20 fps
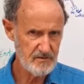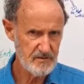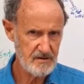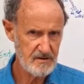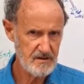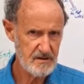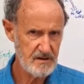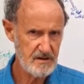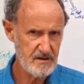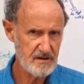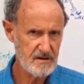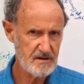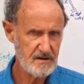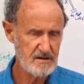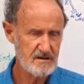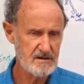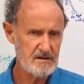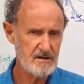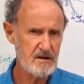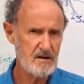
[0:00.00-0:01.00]
and
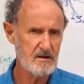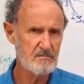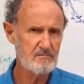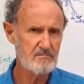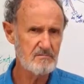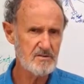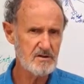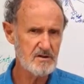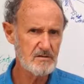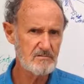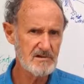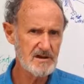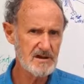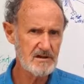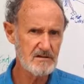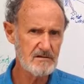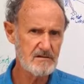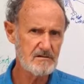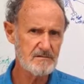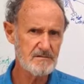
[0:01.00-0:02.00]
I'm going to bring in a
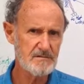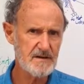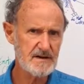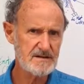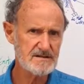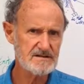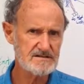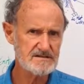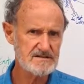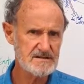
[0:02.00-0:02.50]
lot of factors